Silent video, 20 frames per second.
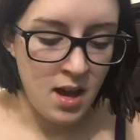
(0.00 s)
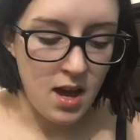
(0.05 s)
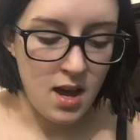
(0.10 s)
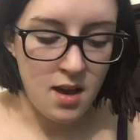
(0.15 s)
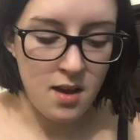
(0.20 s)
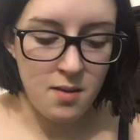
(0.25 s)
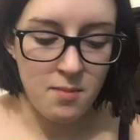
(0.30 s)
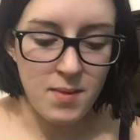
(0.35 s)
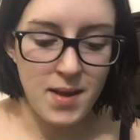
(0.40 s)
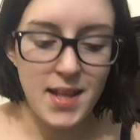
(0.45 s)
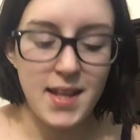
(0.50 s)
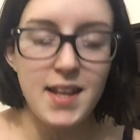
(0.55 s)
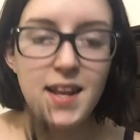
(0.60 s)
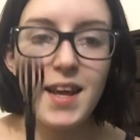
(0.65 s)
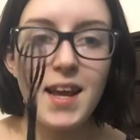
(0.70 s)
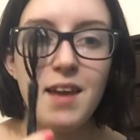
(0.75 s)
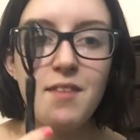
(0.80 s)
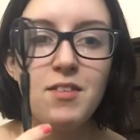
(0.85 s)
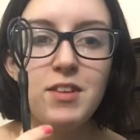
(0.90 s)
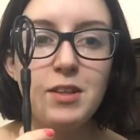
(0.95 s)
And then
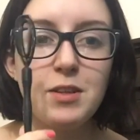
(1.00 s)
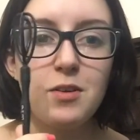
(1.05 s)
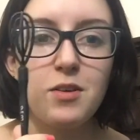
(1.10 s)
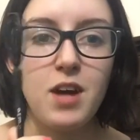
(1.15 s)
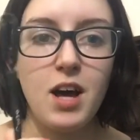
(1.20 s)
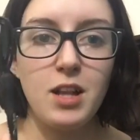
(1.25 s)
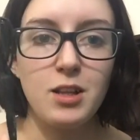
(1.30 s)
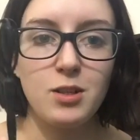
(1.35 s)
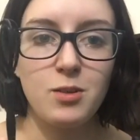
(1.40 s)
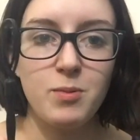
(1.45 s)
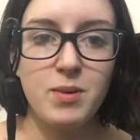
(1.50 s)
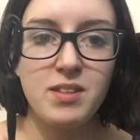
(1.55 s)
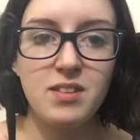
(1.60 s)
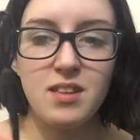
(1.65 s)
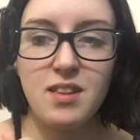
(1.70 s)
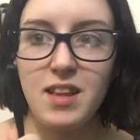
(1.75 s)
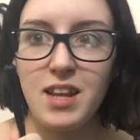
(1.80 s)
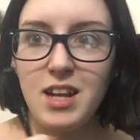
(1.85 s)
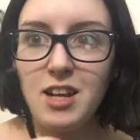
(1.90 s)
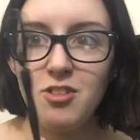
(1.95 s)
I have a little color
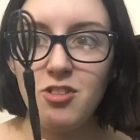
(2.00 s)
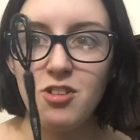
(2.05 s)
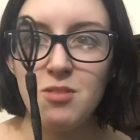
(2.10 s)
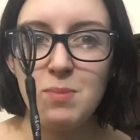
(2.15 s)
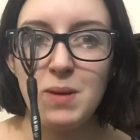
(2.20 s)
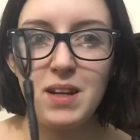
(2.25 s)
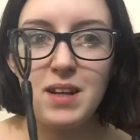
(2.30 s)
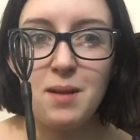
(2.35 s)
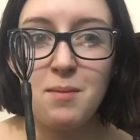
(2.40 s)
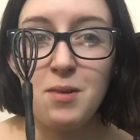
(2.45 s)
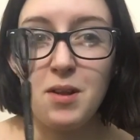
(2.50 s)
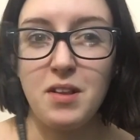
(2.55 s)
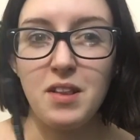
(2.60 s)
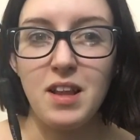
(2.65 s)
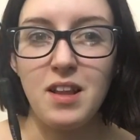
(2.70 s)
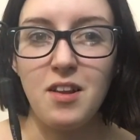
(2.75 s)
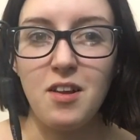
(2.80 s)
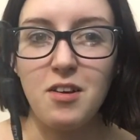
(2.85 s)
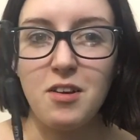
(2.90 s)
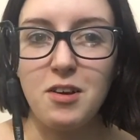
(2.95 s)
whisk that I just picked up not
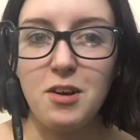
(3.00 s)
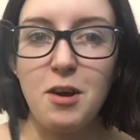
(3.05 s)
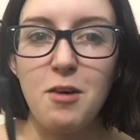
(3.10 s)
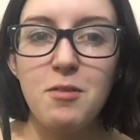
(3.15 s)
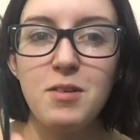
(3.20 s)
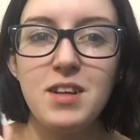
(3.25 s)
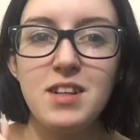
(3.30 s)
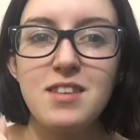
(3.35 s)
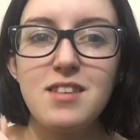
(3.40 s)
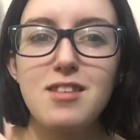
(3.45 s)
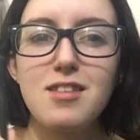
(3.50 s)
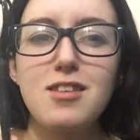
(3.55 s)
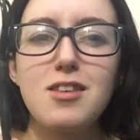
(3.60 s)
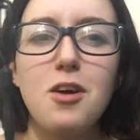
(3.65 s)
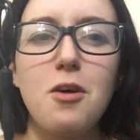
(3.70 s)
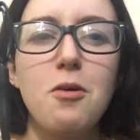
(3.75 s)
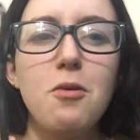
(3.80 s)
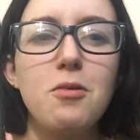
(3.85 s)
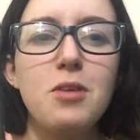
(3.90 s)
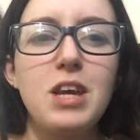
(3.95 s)
that long ago, and it's
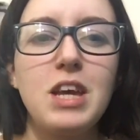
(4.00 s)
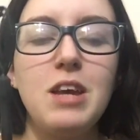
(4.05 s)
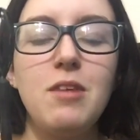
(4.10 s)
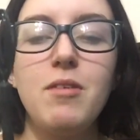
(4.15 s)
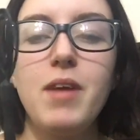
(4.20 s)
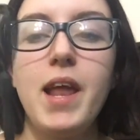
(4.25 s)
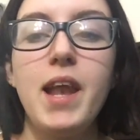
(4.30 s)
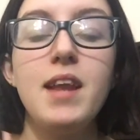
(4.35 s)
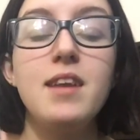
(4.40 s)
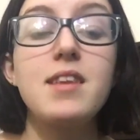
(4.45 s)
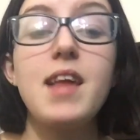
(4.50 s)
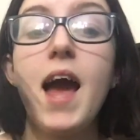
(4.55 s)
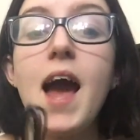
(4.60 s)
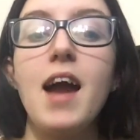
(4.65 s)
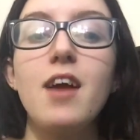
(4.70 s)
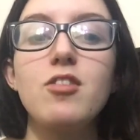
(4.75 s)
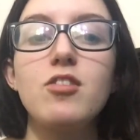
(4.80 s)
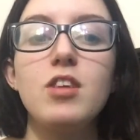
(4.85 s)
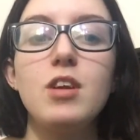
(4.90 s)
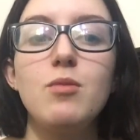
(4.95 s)
so cute, and it's
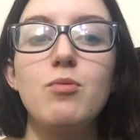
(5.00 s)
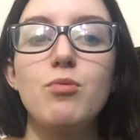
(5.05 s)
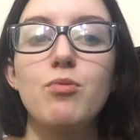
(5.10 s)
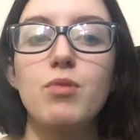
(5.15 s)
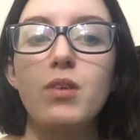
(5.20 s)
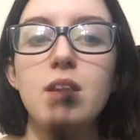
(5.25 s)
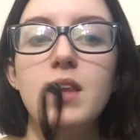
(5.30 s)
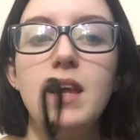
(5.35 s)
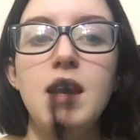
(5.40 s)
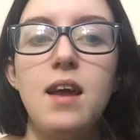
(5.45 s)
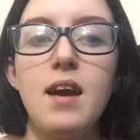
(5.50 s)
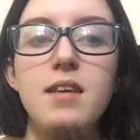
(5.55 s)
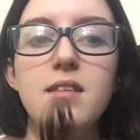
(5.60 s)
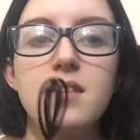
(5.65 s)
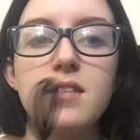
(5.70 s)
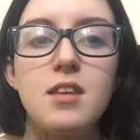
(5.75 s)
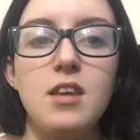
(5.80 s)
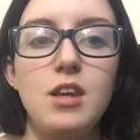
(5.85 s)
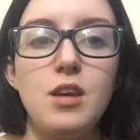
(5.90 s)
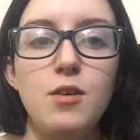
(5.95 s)
actually really
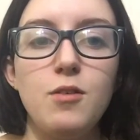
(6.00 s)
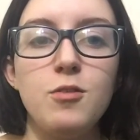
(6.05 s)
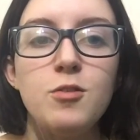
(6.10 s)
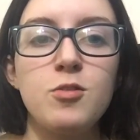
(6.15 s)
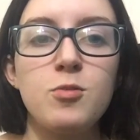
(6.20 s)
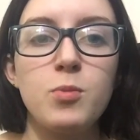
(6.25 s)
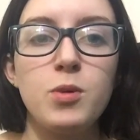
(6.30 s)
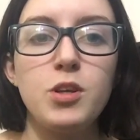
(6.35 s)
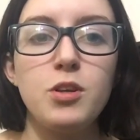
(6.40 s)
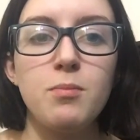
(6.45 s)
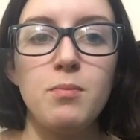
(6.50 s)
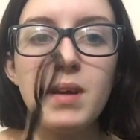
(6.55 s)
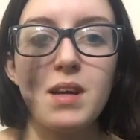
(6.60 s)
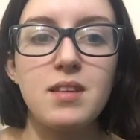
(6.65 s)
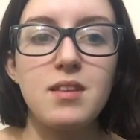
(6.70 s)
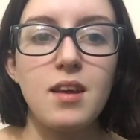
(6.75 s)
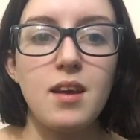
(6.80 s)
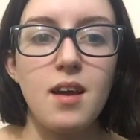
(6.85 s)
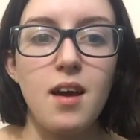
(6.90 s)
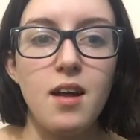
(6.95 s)
nice to use when you're
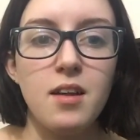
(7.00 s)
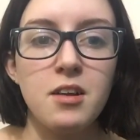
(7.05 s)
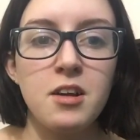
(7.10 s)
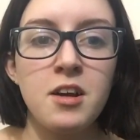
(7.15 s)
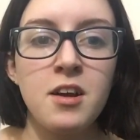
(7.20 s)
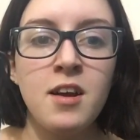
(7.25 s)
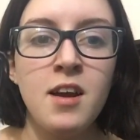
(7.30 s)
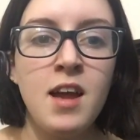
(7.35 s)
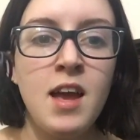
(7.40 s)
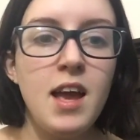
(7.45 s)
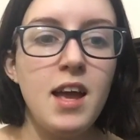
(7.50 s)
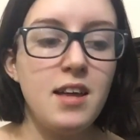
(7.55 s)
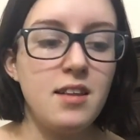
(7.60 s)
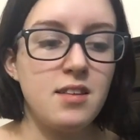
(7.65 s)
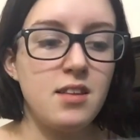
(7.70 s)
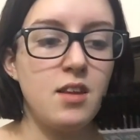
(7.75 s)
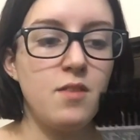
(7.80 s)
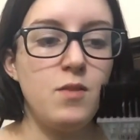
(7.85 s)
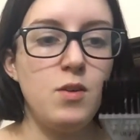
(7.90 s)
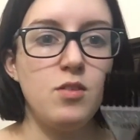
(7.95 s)
mixing color
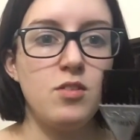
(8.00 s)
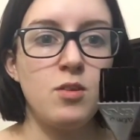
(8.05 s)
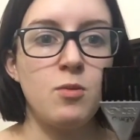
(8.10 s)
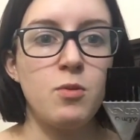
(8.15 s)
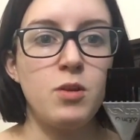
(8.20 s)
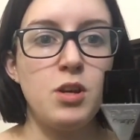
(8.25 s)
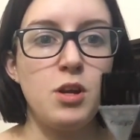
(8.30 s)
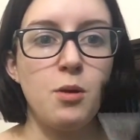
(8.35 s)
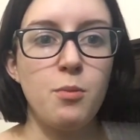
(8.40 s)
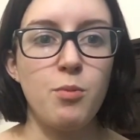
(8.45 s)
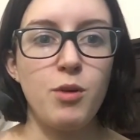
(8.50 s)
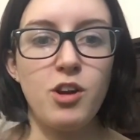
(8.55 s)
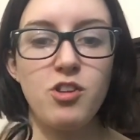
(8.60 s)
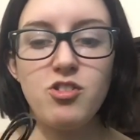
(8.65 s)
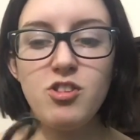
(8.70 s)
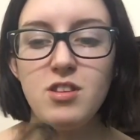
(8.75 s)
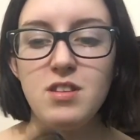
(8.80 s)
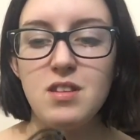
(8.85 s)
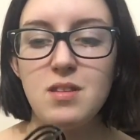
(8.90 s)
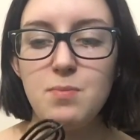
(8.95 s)
instead of using one of your
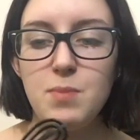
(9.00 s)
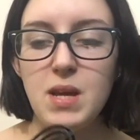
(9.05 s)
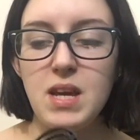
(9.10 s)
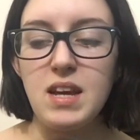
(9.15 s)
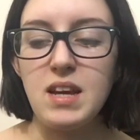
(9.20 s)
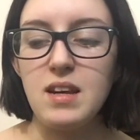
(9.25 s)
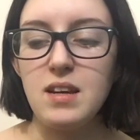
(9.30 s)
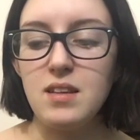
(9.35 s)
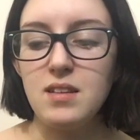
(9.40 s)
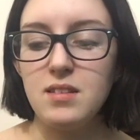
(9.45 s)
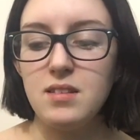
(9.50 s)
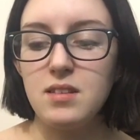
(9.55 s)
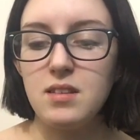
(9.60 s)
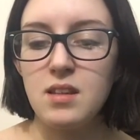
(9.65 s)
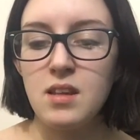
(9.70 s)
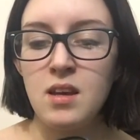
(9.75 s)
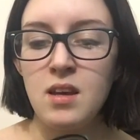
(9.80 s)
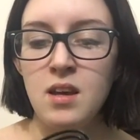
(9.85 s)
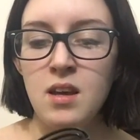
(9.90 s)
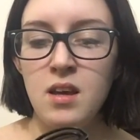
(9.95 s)
brushes,
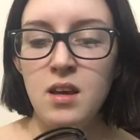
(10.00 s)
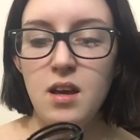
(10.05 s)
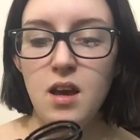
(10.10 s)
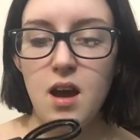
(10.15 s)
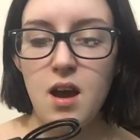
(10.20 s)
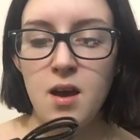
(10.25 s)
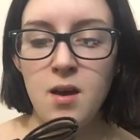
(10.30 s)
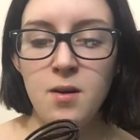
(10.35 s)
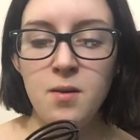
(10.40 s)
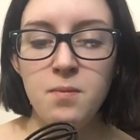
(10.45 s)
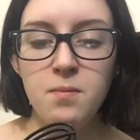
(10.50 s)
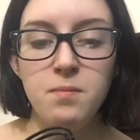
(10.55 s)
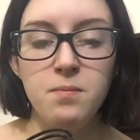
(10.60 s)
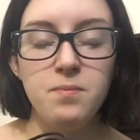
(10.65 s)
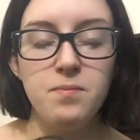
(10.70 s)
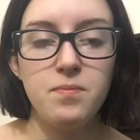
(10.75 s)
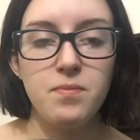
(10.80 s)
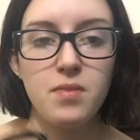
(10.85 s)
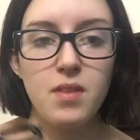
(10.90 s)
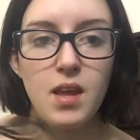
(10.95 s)
because
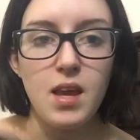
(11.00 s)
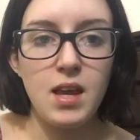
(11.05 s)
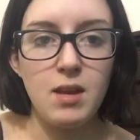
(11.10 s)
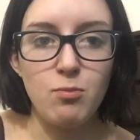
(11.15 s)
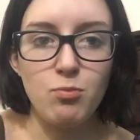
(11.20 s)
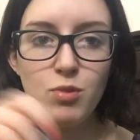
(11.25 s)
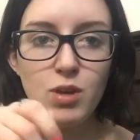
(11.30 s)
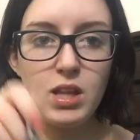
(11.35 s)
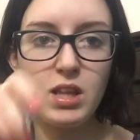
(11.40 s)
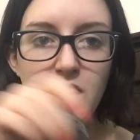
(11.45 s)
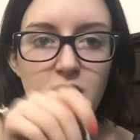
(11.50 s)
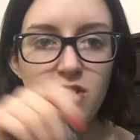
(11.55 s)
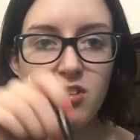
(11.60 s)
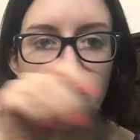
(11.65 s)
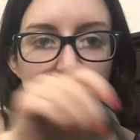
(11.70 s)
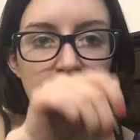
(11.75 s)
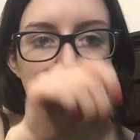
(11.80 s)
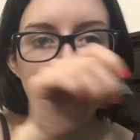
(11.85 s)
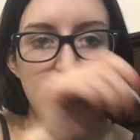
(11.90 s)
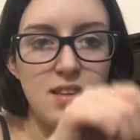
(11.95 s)
it really
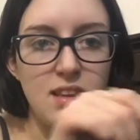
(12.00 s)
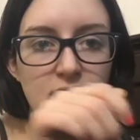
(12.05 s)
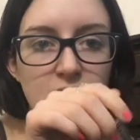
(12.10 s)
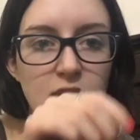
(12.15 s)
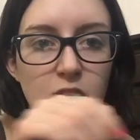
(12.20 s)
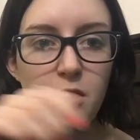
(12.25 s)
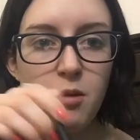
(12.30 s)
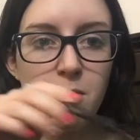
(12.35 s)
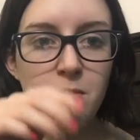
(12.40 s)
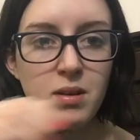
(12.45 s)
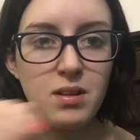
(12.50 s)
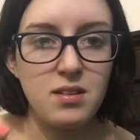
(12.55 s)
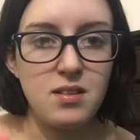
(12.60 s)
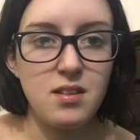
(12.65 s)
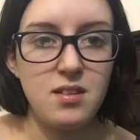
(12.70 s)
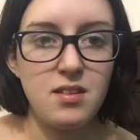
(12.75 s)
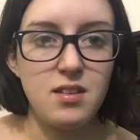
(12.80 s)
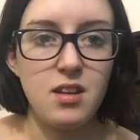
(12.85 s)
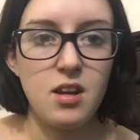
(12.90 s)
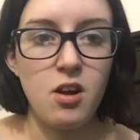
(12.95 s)
just gets in there and
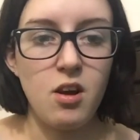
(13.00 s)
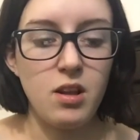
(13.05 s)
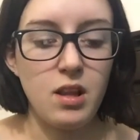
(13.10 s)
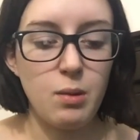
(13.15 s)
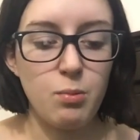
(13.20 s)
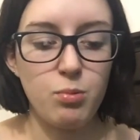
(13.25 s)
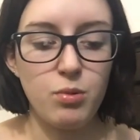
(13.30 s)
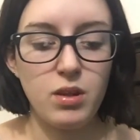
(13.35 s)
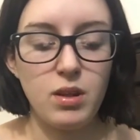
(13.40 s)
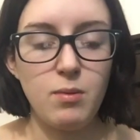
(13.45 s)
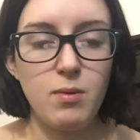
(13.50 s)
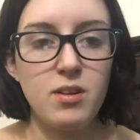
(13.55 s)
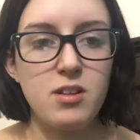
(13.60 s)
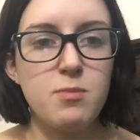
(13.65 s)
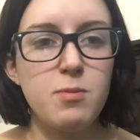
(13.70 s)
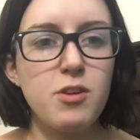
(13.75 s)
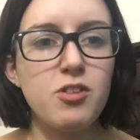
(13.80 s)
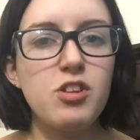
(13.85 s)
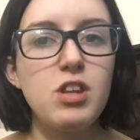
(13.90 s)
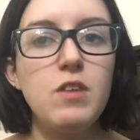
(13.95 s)
mixes it all up really well,
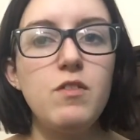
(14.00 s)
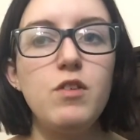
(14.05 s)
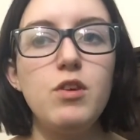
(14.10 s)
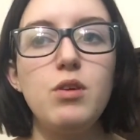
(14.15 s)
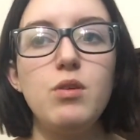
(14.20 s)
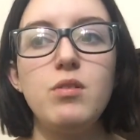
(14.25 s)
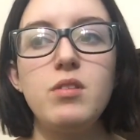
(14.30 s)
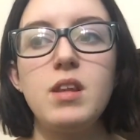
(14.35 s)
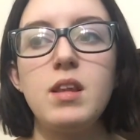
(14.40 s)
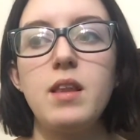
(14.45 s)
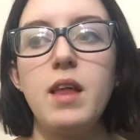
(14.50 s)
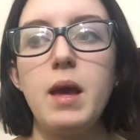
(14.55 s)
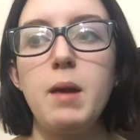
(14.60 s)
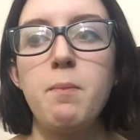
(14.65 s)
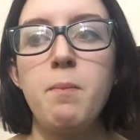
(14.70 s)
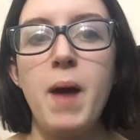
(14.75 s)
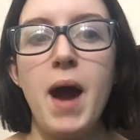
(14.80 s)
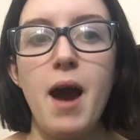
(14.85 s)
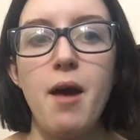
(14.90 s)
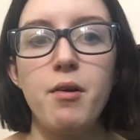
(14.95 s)
especially if you're using
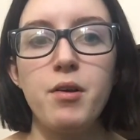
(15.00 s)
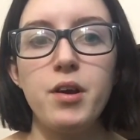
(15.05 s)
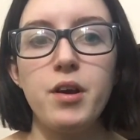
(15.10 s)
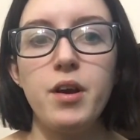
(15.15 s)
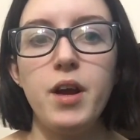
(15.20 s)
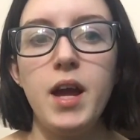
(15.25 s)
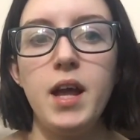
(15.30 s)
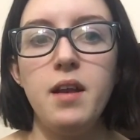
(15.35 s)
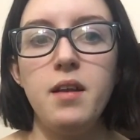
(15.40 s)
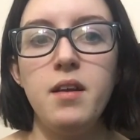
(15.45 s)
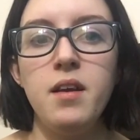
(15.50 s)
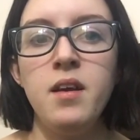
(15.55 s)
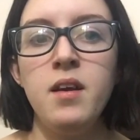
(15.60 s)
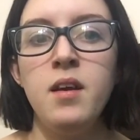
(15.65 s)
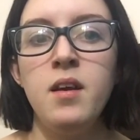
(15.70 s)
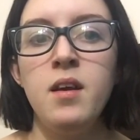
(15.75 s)
like powder and